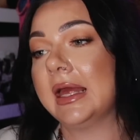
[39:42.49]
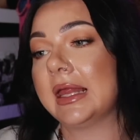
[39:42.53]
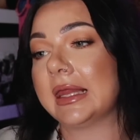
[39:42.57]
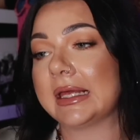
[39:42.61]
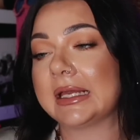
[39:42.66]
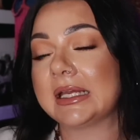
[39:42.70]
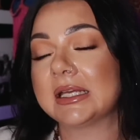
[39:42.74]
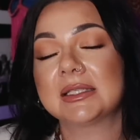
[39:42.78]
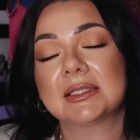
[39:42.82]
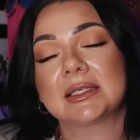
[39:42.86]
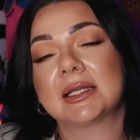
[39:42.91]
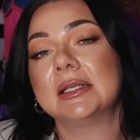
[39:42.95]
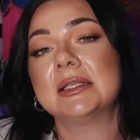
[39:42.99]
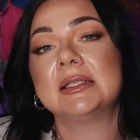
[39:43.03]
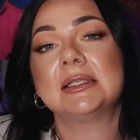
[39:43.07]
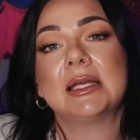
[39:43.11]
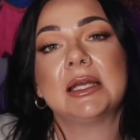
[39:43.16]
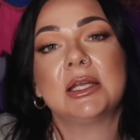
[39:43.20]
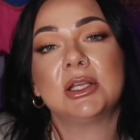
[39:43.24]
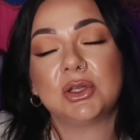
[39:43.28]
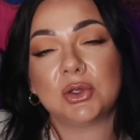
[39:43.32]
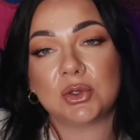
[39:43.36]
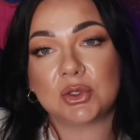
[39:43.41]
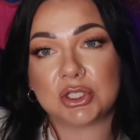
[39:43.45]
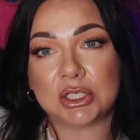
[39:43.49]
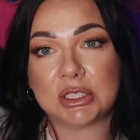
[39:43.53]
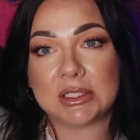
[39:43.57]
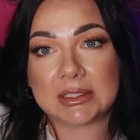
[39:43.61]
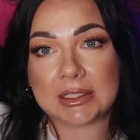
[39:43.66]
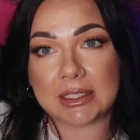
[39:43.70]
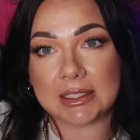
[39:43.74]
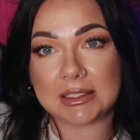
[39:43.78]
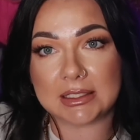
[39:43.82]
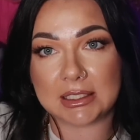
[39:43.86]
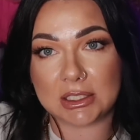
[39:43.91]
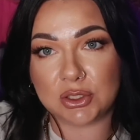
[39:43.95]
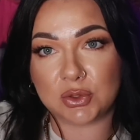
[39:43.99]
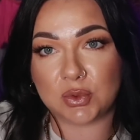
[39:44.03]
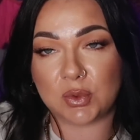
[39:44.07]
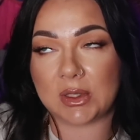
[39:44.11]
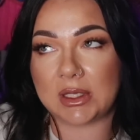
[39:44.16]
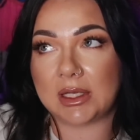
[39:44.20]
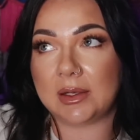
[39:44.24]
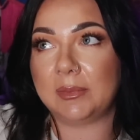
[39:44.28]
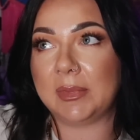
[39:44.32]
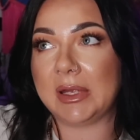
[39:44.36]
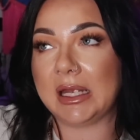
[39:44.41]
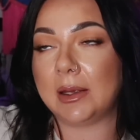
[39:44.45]
like she's
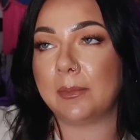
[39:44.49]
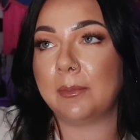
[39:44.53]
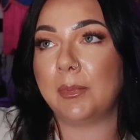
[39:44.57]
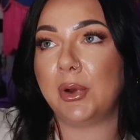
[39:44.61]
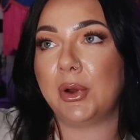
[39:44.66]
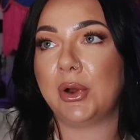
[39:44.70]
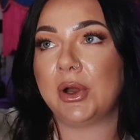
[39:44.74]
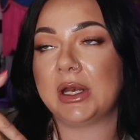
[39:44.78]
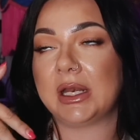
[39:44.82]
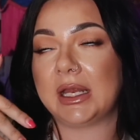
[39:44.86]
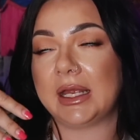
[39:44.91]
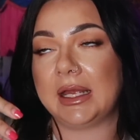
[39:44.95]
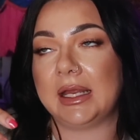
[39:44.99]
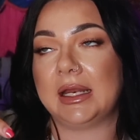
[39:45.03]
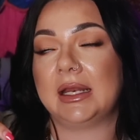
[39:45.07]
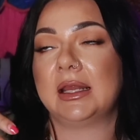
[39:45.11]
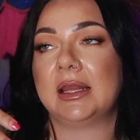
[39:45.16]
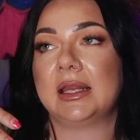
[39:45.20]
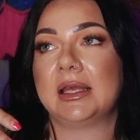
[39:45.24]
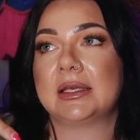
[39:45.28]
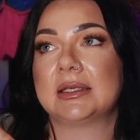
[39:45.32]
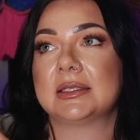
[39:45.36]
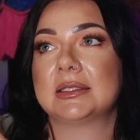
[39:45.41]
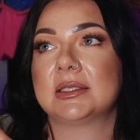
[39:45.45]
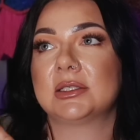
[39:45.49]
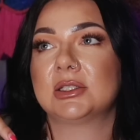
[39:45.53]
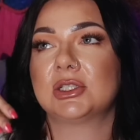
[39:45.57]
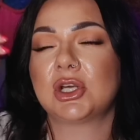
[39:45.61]
continually being put in this